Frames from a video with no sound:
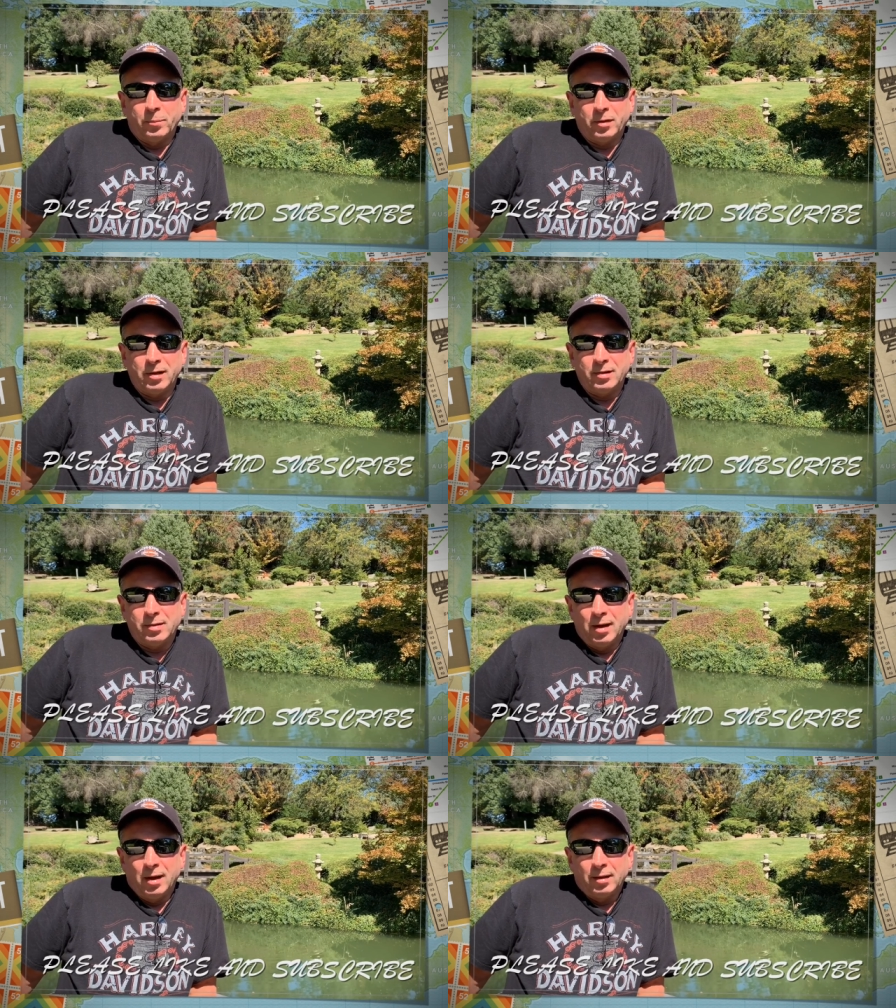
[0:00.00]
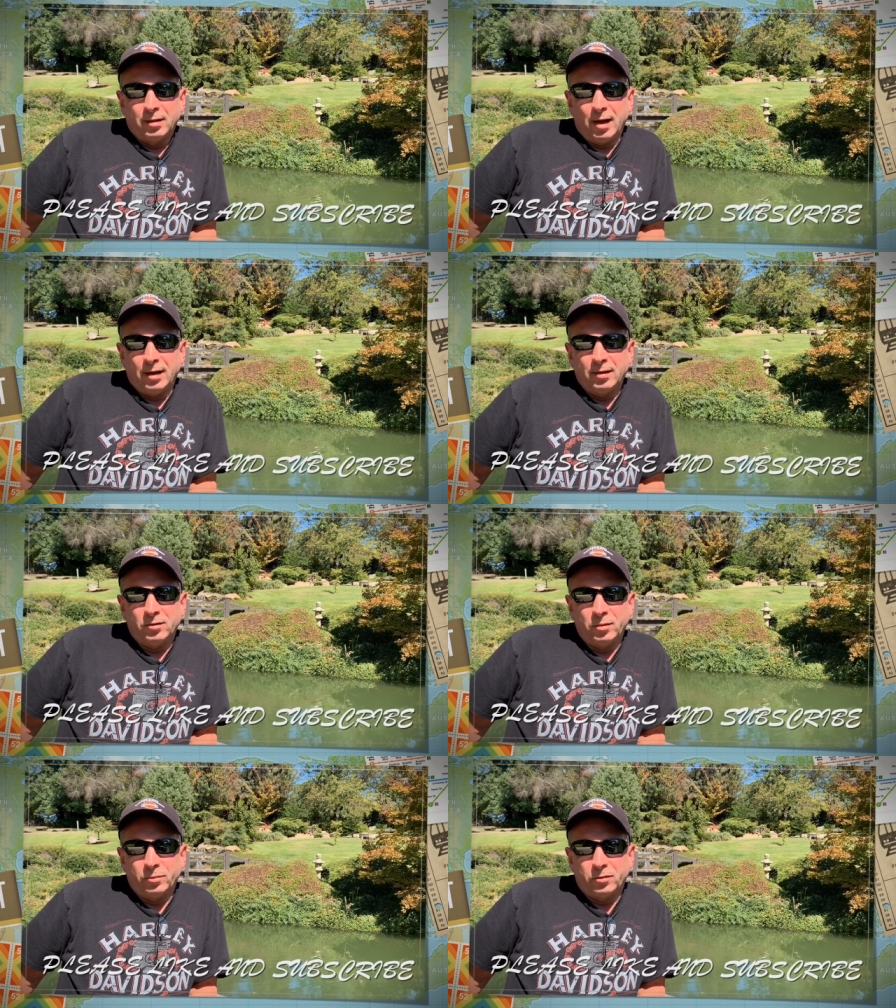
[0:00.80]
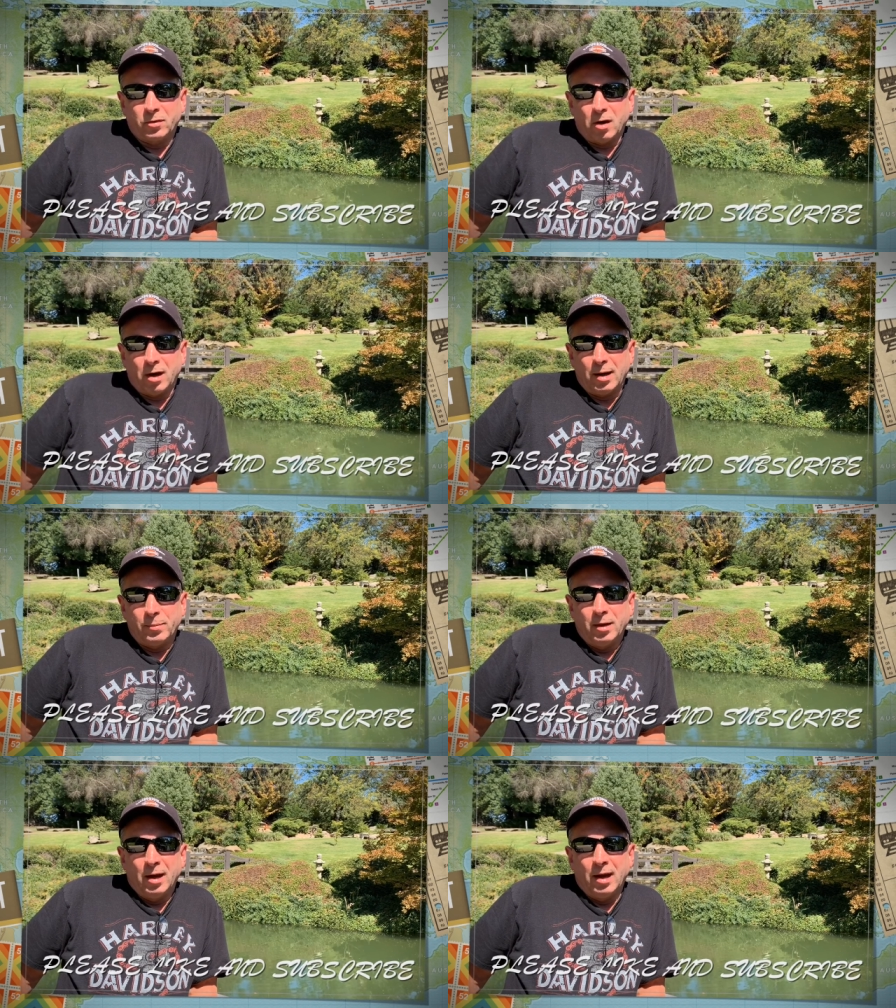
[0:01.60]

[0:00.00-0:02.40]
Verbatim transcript: please like and subscribe.